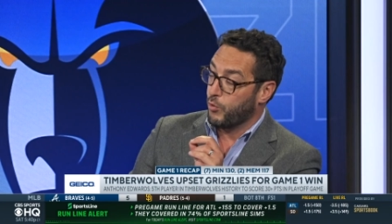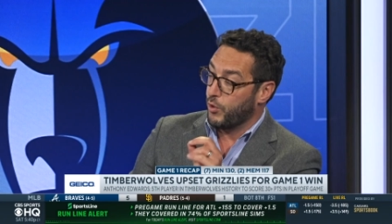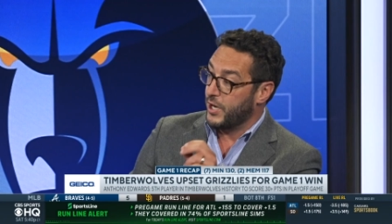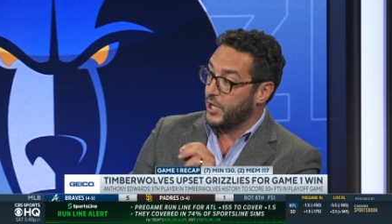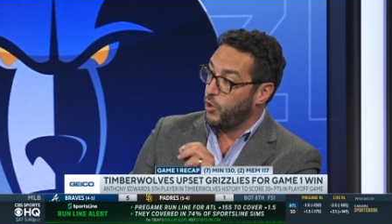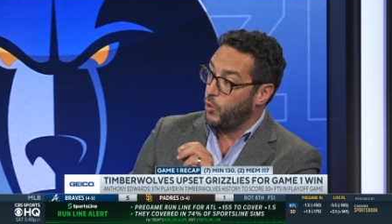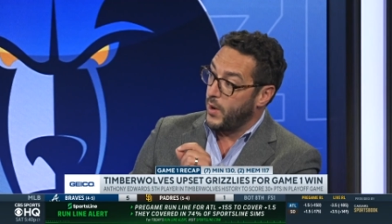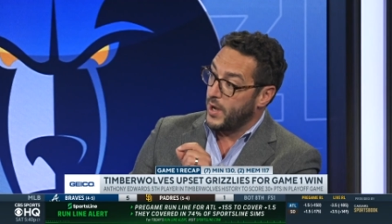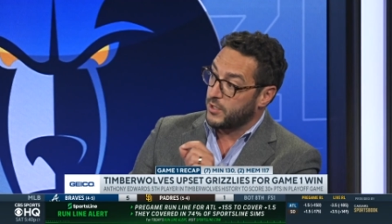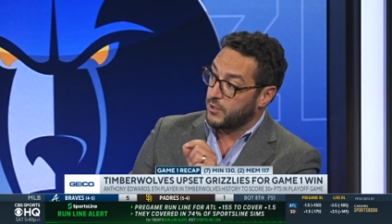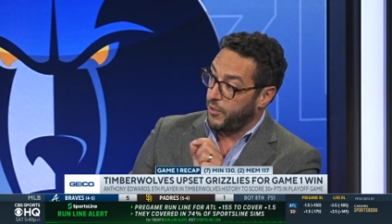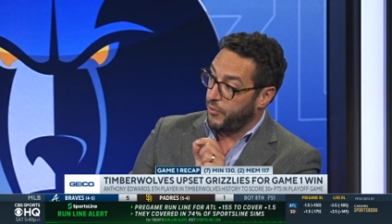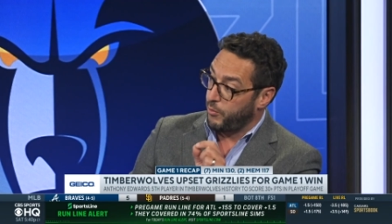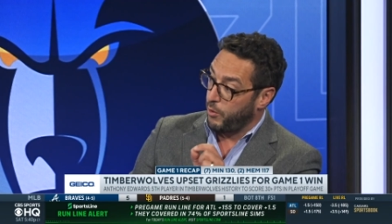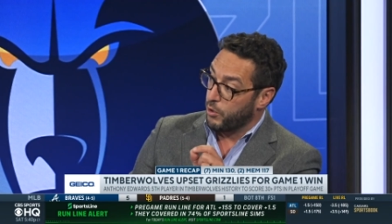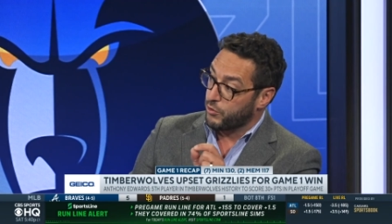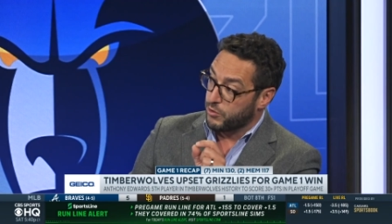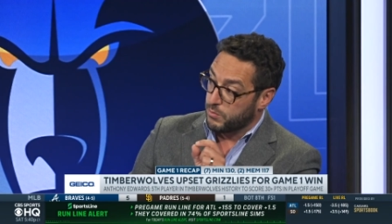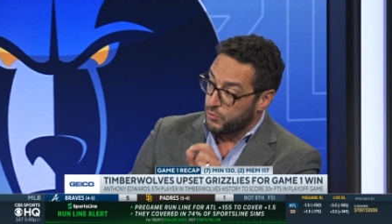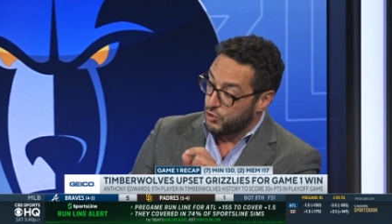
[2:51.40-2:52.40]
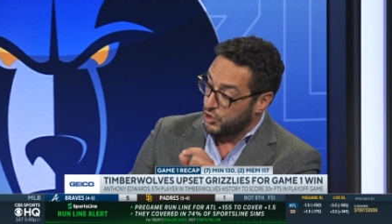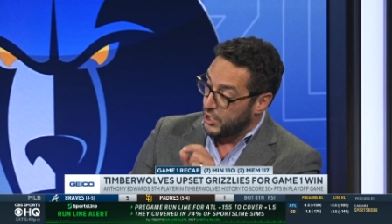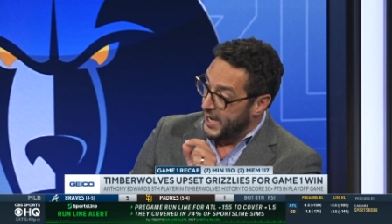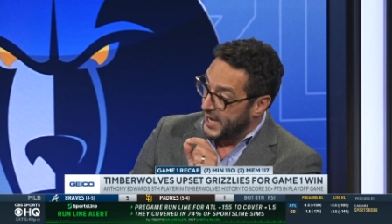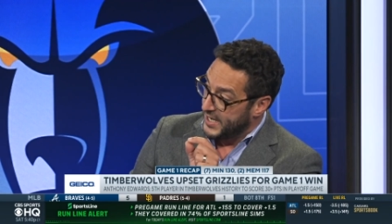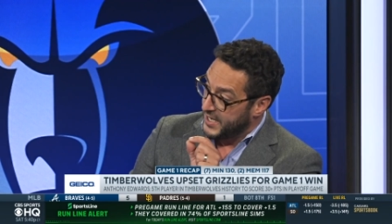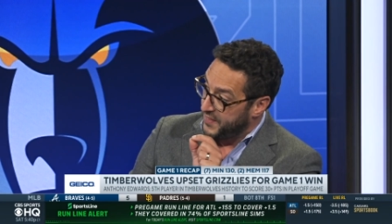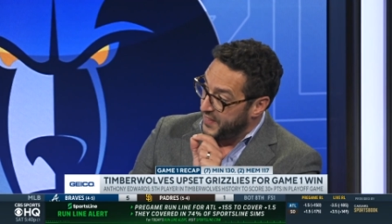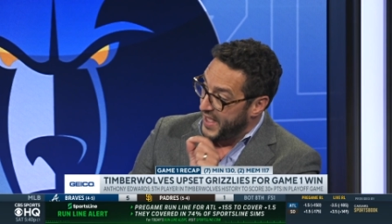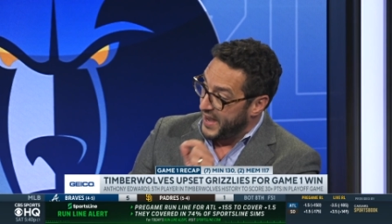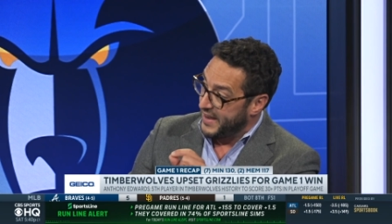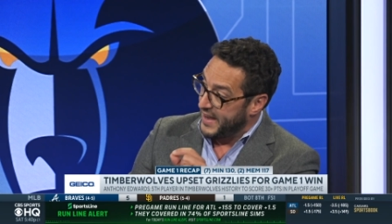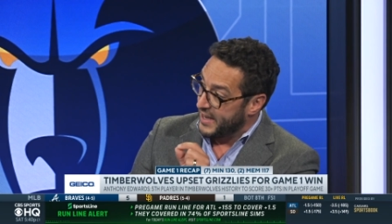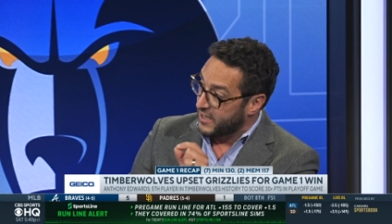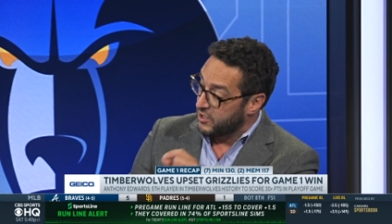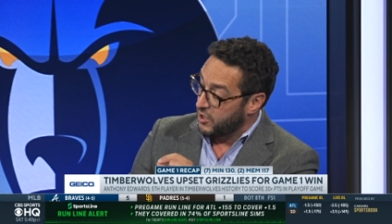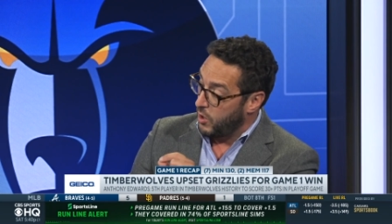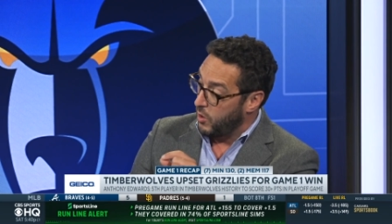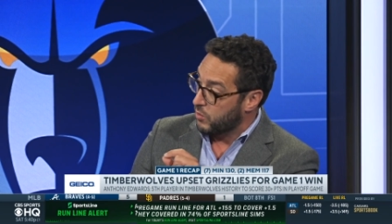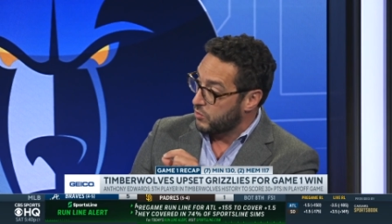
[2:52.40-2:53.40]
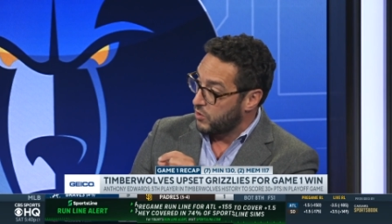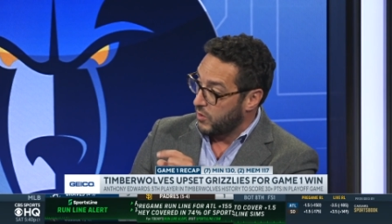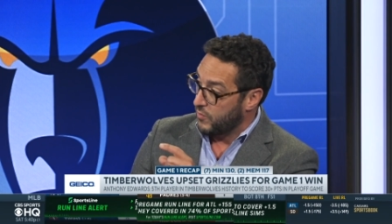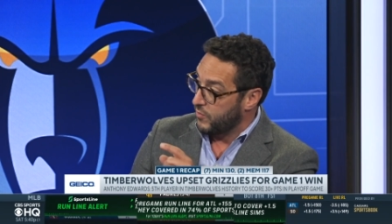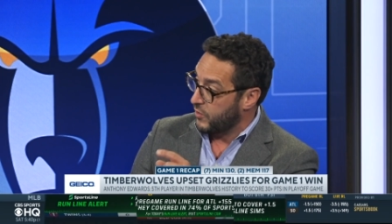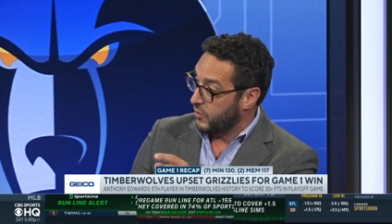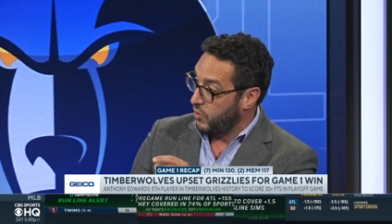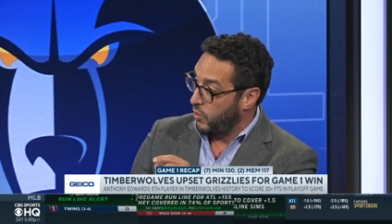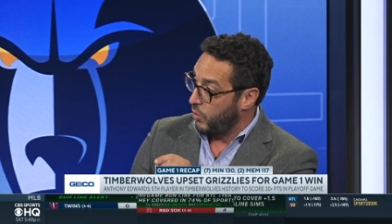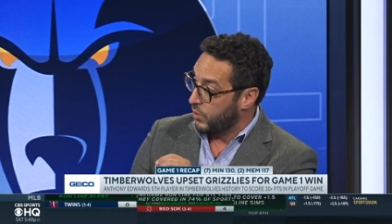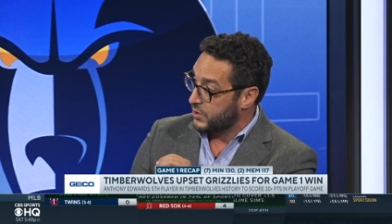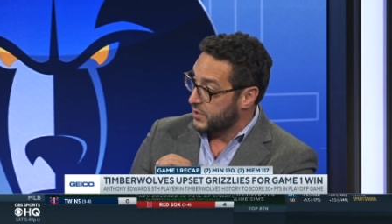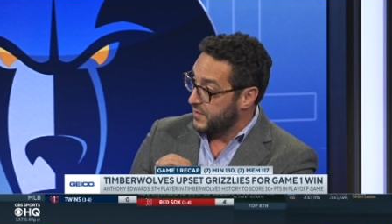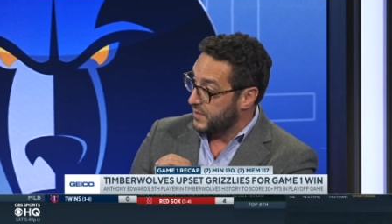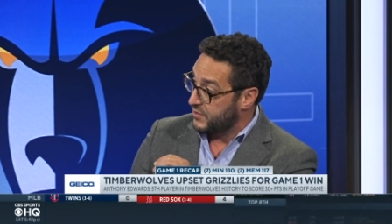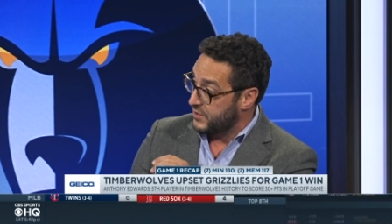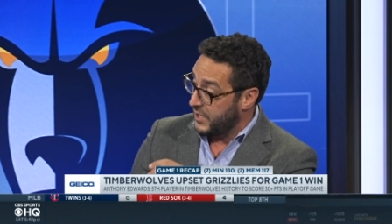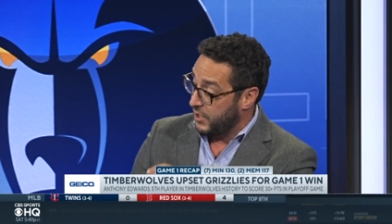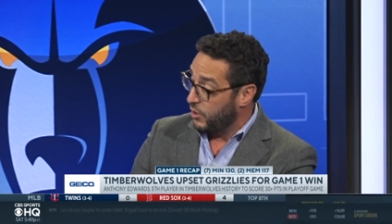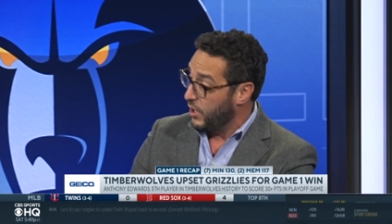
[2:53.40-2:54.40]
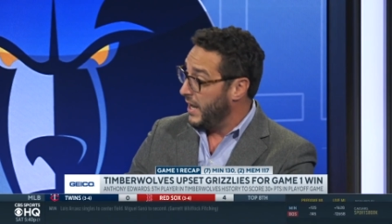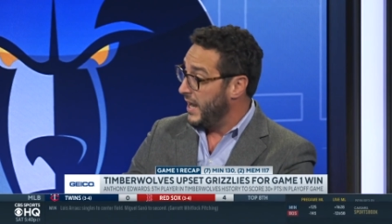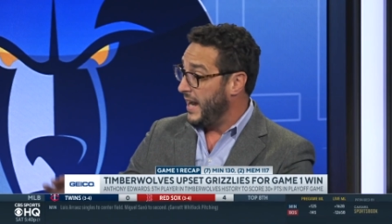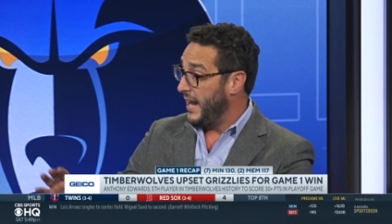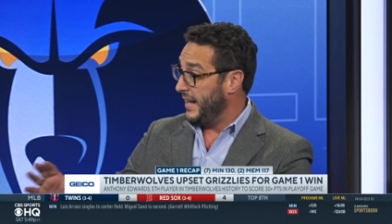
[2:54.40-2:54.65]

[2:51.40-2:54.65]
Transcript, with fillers: pretty quick to throw some shade at that head coach over the course of this year,